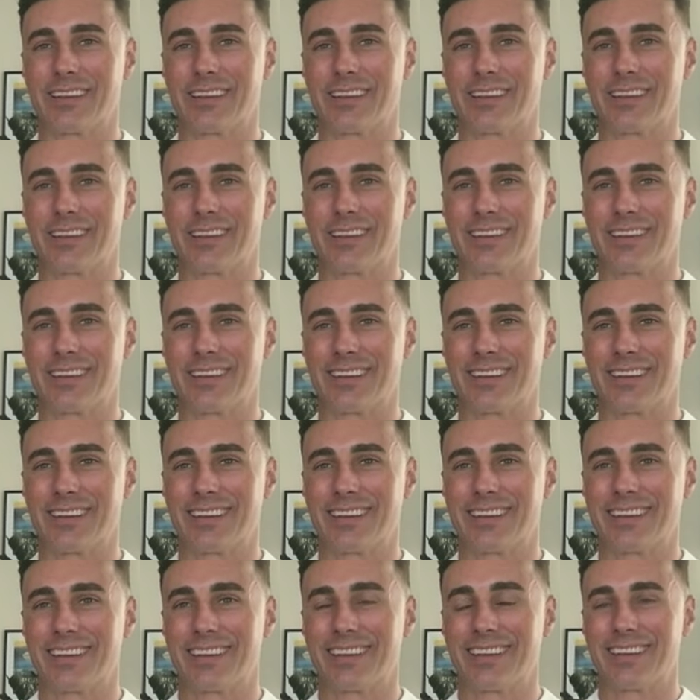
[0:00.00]

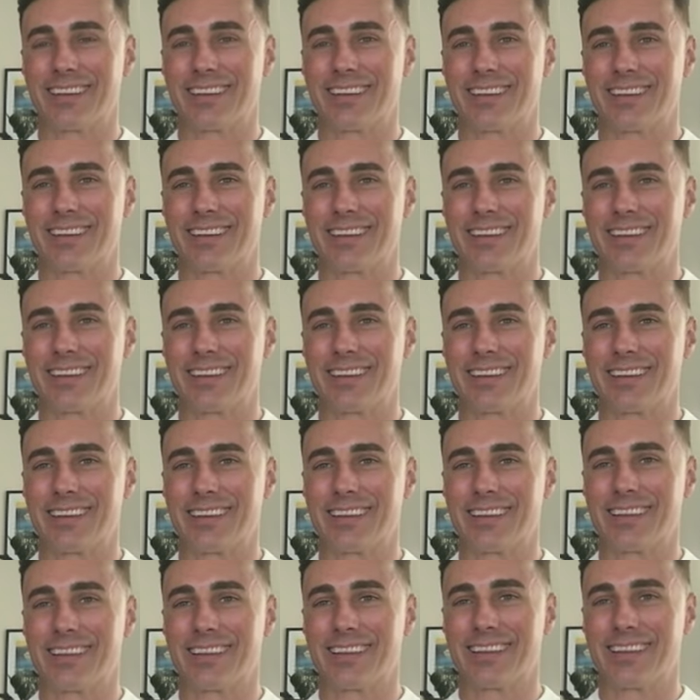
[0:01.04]

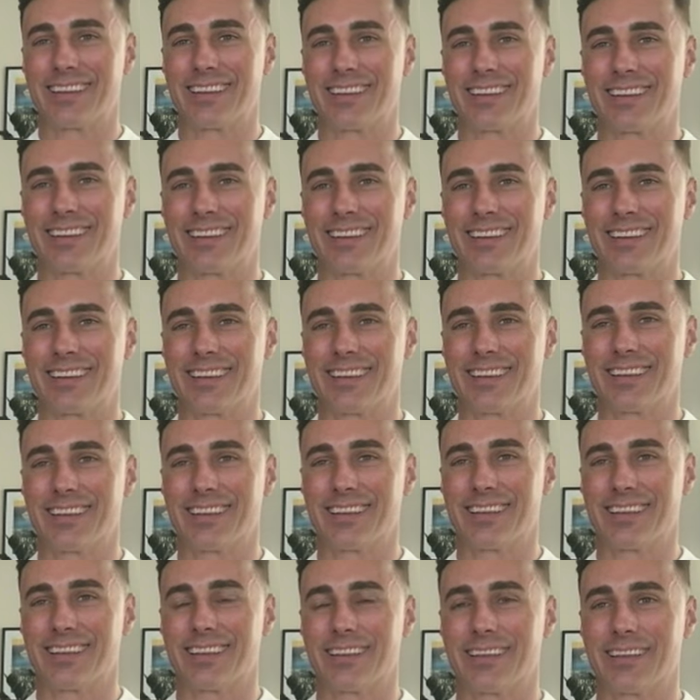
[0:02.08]

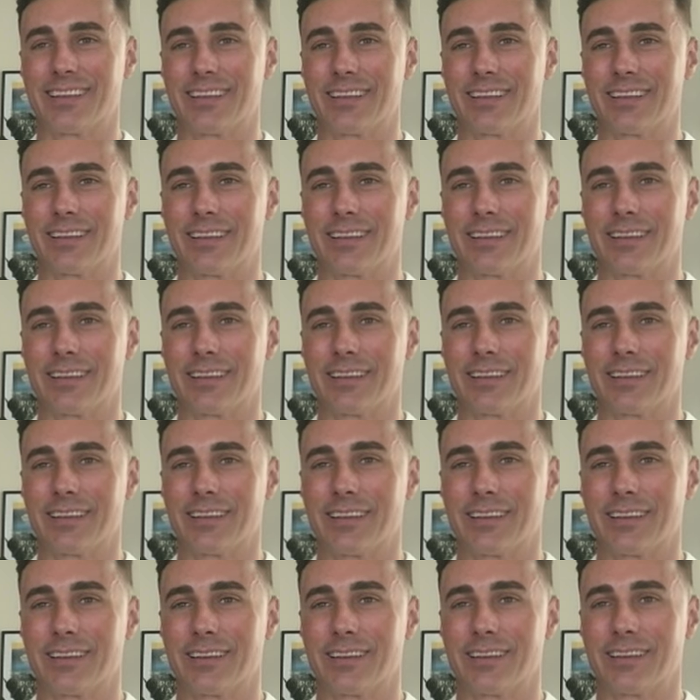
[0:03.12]
This person isn't speaking.